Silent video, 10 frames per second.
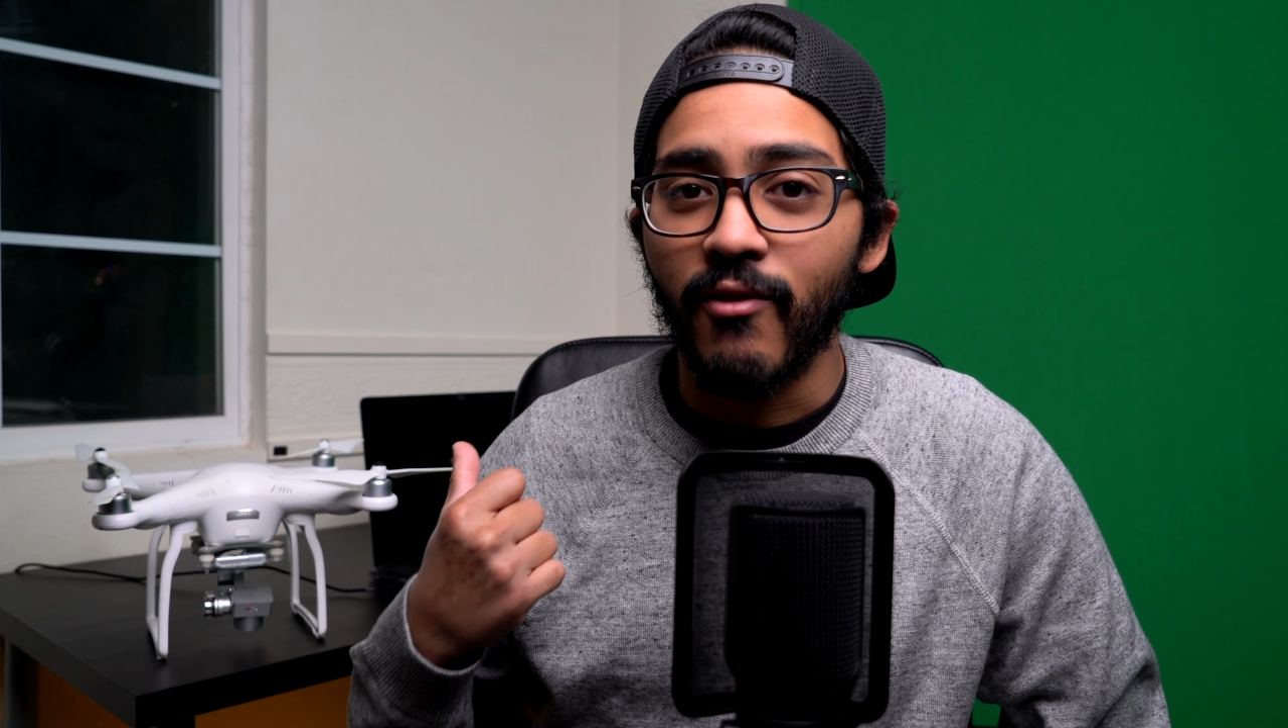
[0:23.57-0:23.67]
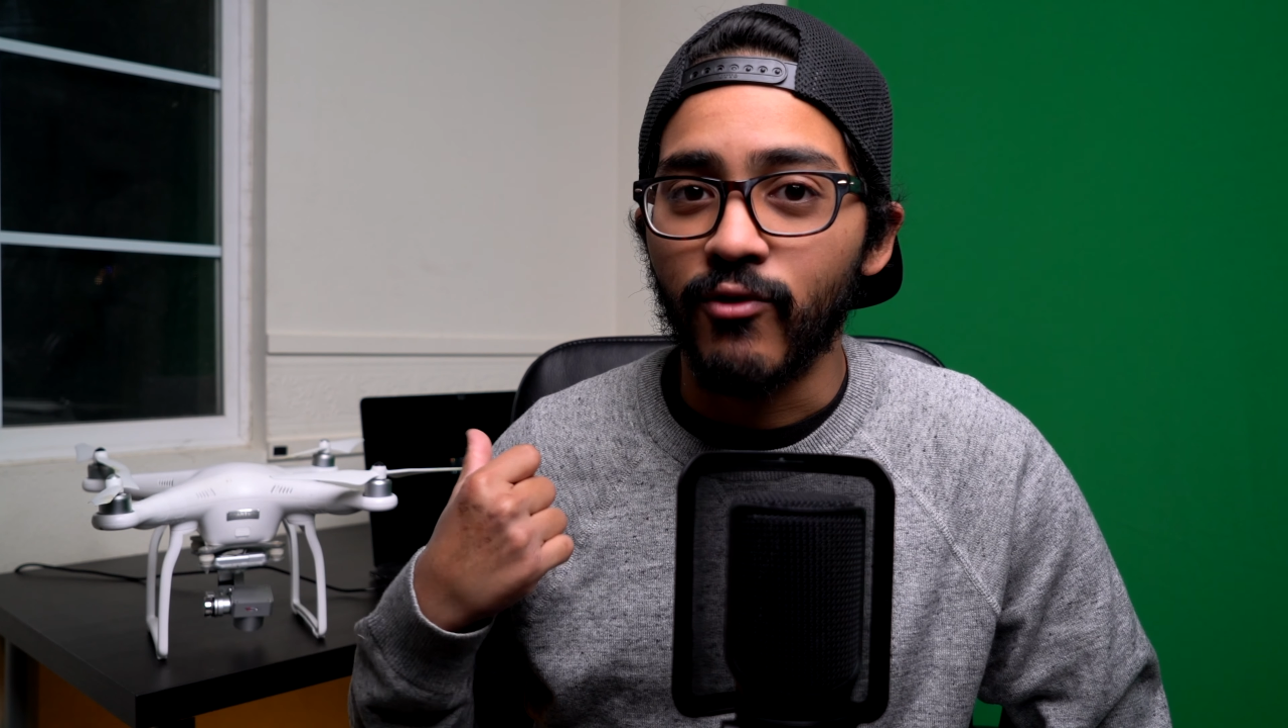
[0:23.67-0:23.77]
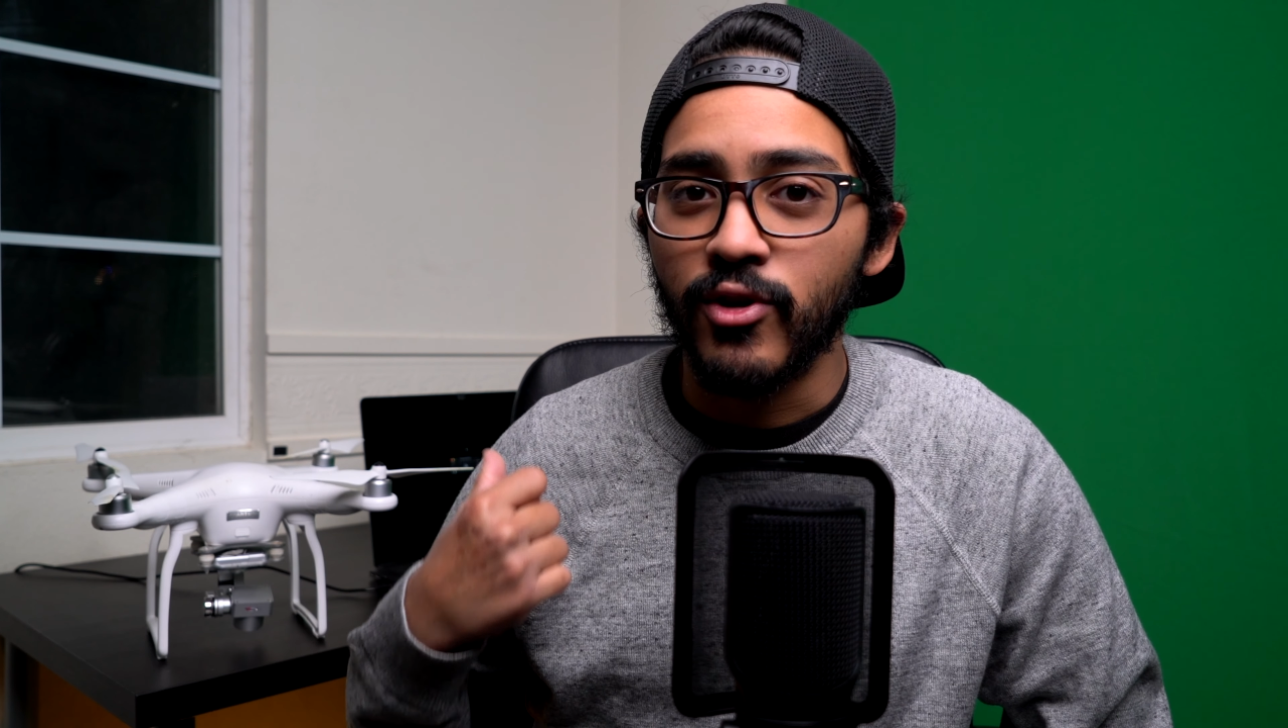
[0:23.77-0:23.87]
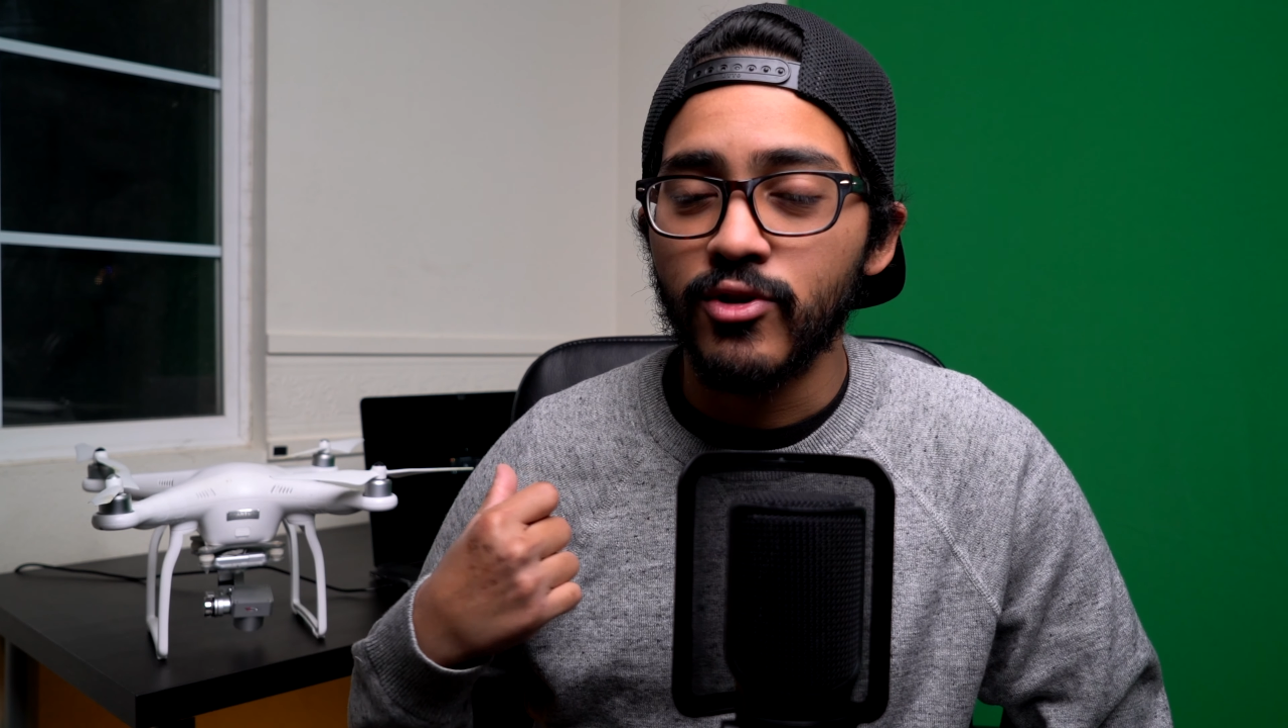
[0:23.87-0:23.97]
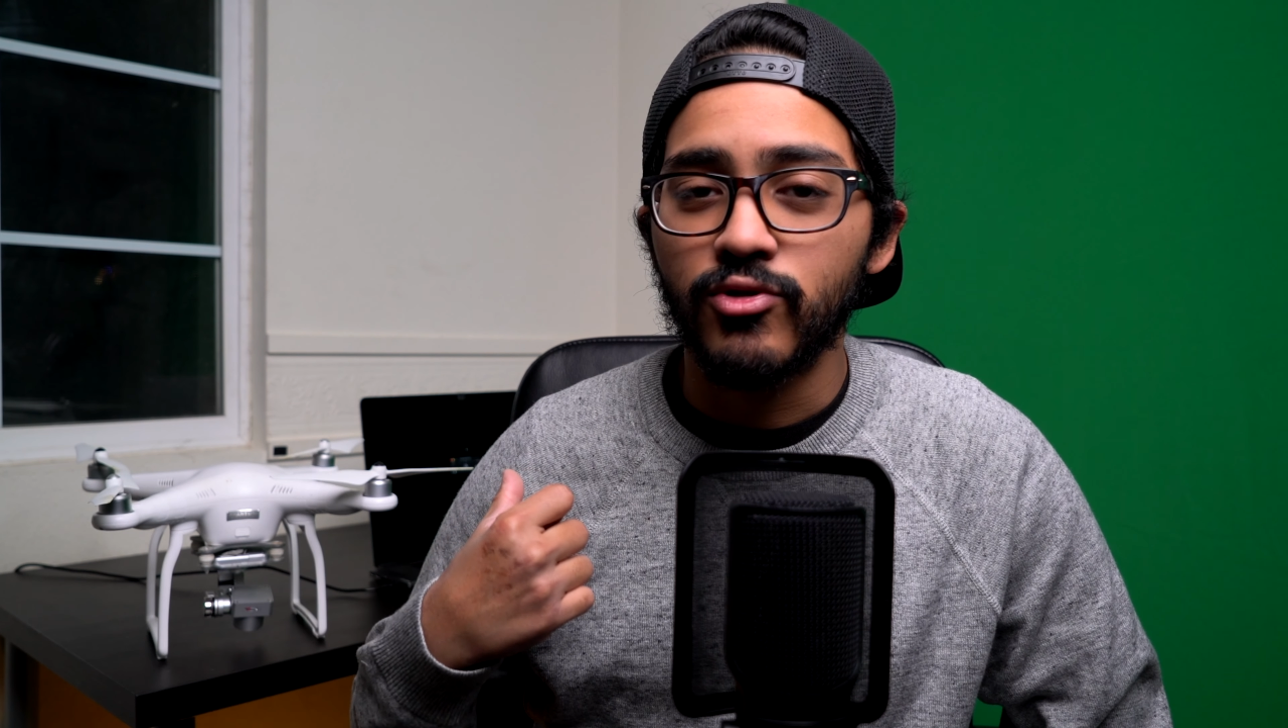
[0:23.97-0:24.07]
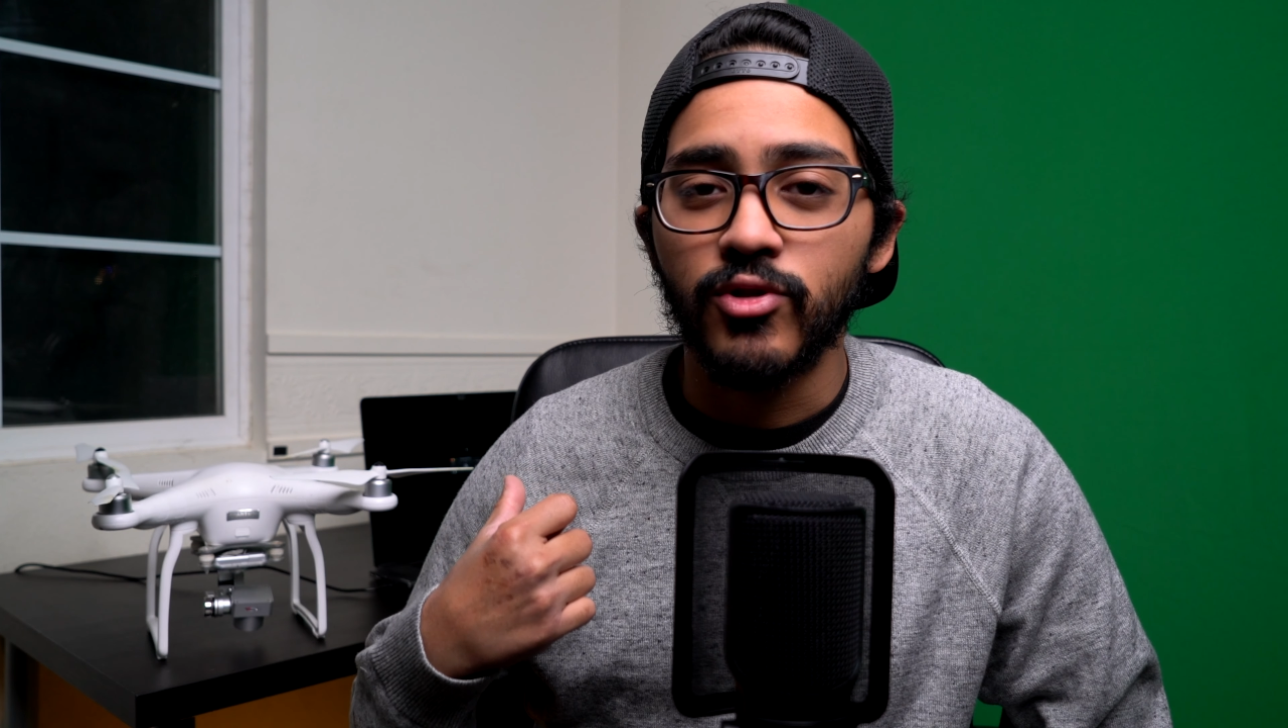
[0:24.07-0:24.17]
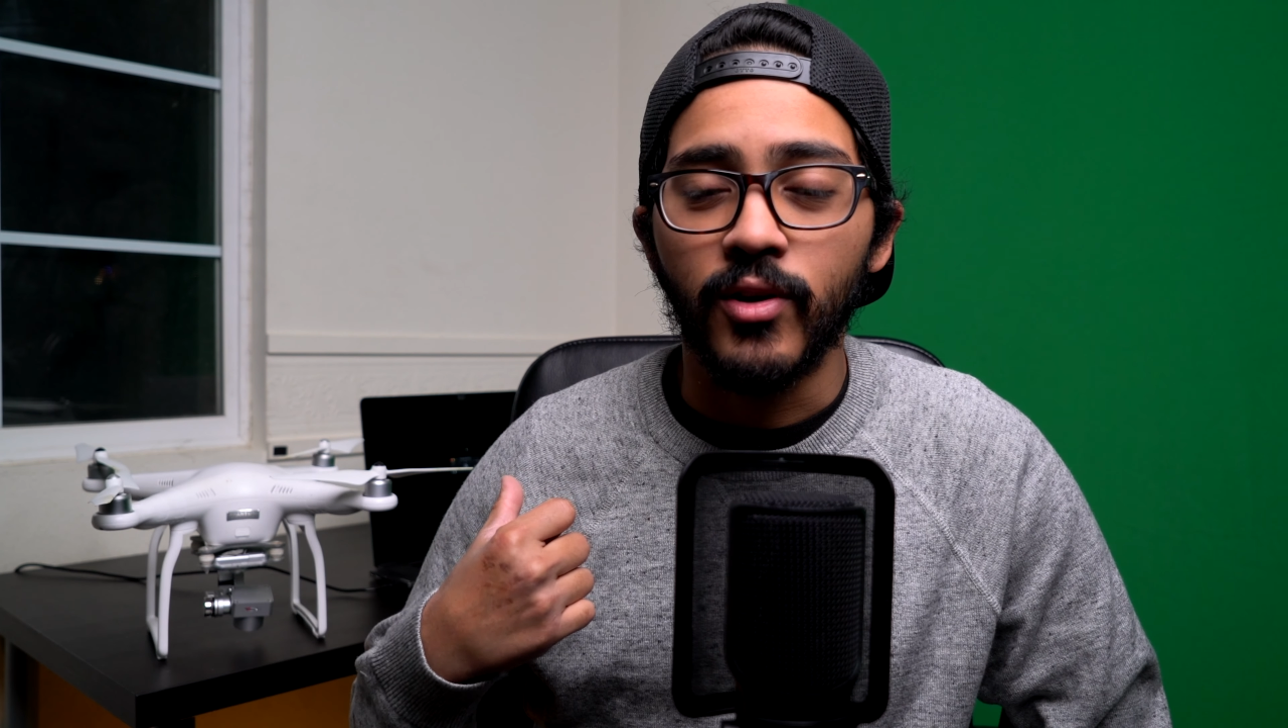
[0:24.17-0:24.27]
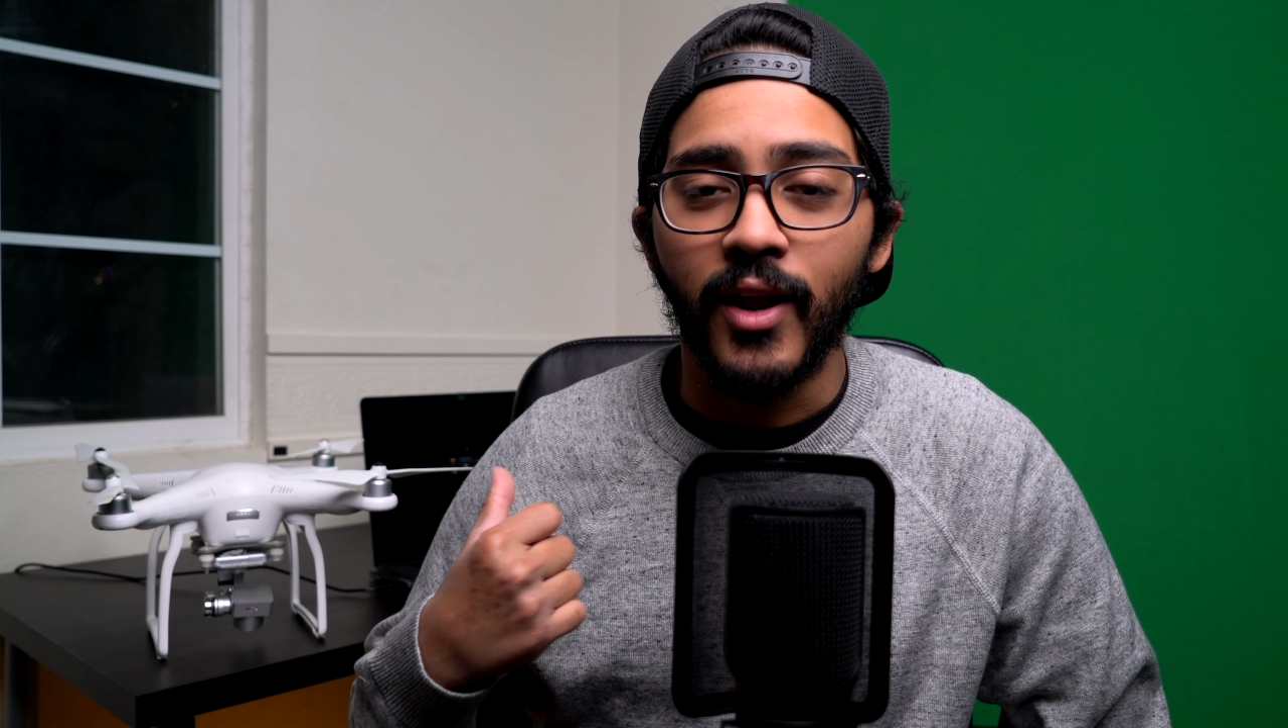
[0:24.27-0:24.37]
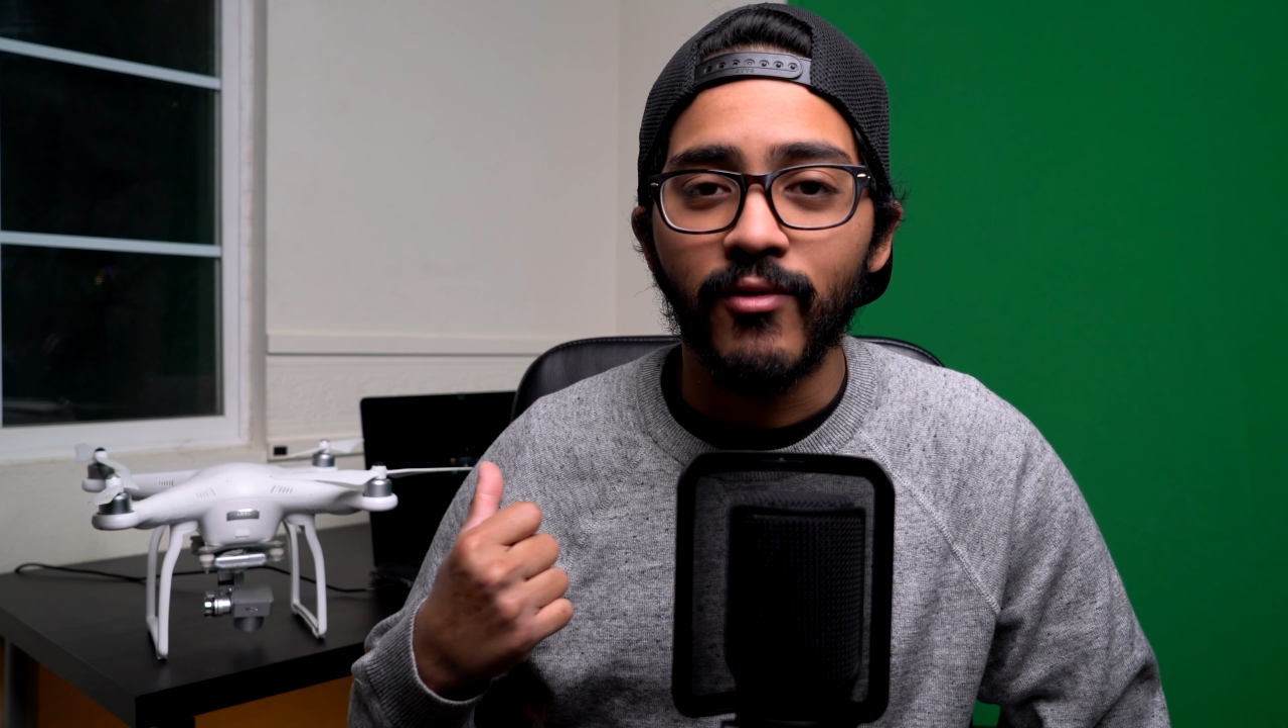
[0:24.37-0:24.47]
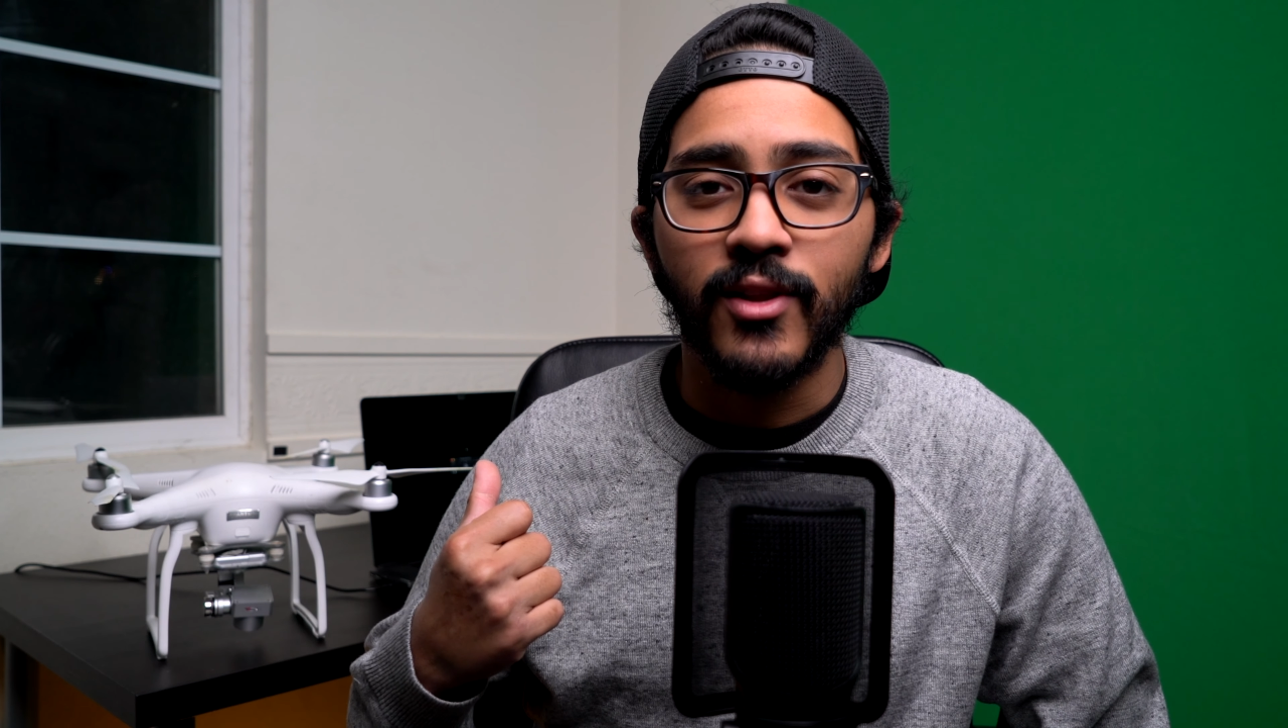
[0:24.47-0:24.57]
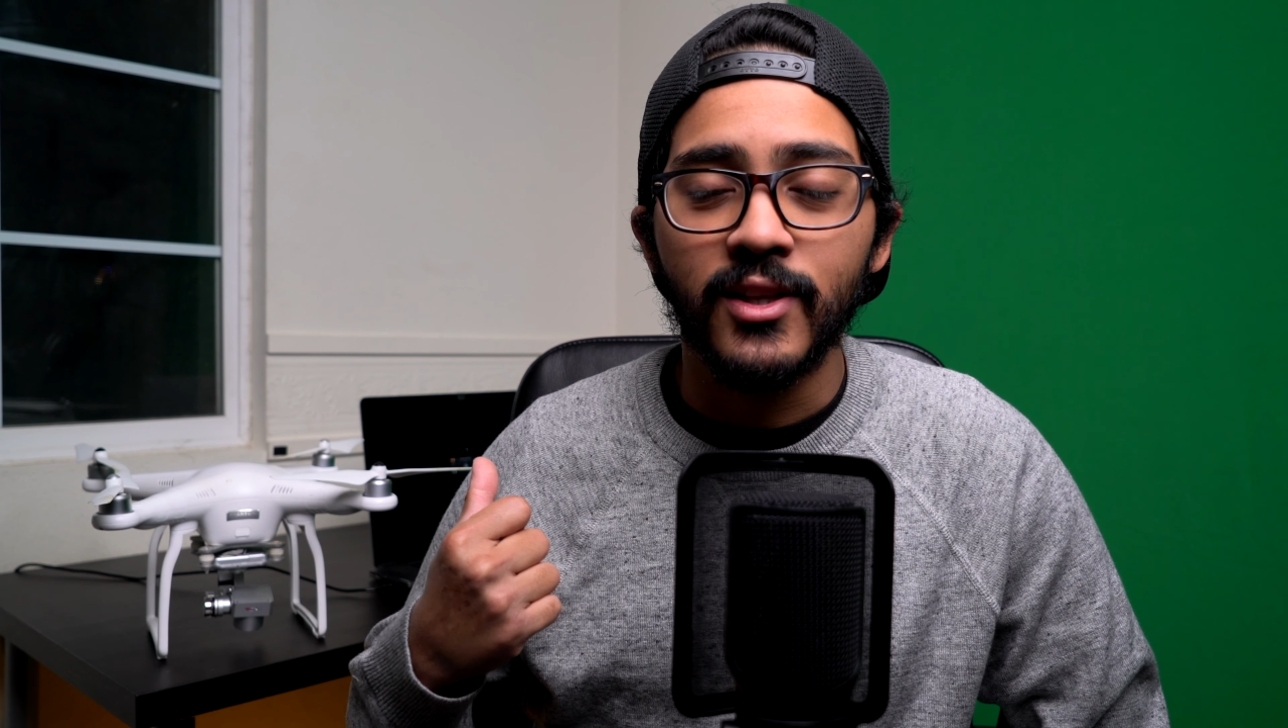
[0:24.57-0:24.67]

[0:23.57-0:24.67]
first drone ever.